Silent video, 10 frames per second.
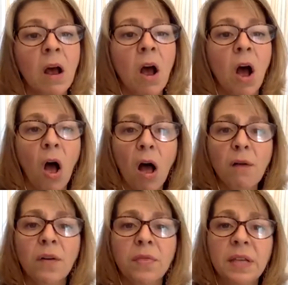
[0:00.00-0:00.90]
of
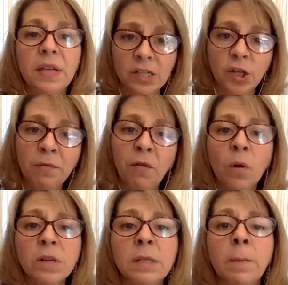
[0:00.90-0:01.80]
the teaching
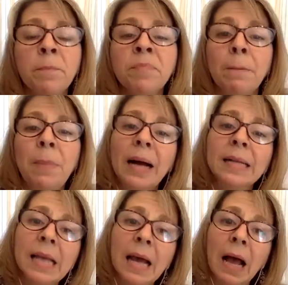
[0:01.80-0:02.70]
force,
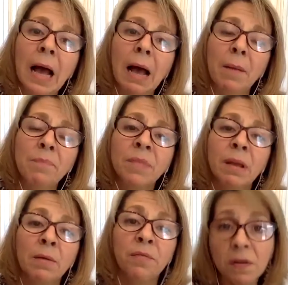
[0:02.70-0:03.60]
but
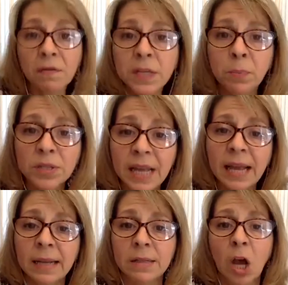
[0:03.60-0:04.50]

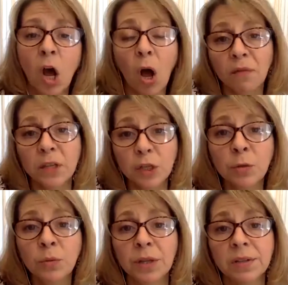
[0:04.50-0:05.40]
50% of the
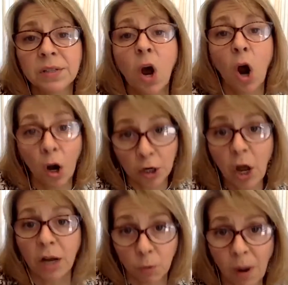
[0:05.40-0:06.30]
students are
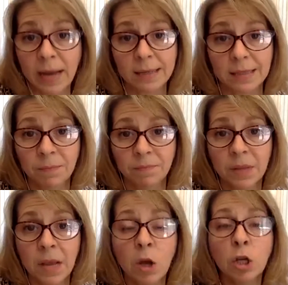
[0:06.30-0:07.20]
not white.
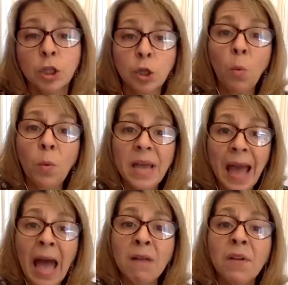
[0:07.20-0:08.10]
So we
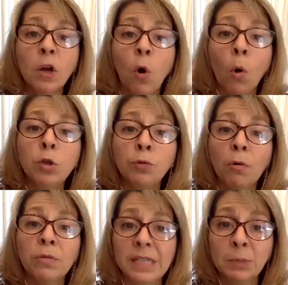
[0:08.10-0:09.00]
have a cultural
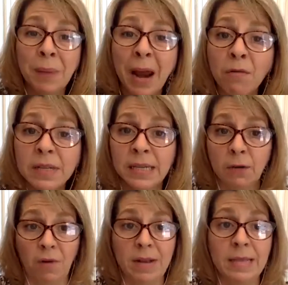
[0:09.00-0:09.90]
disparity
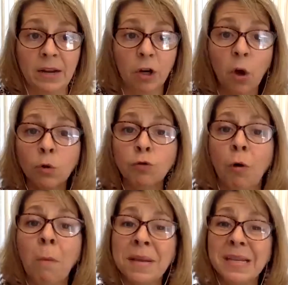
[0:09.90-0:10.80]
right there, cultural
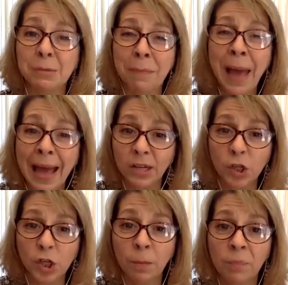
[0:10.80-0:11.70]

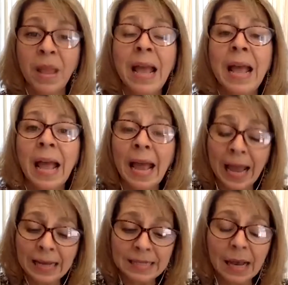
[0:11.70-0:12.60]
mismatch.
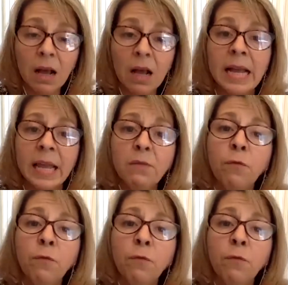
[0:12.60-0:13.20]
And if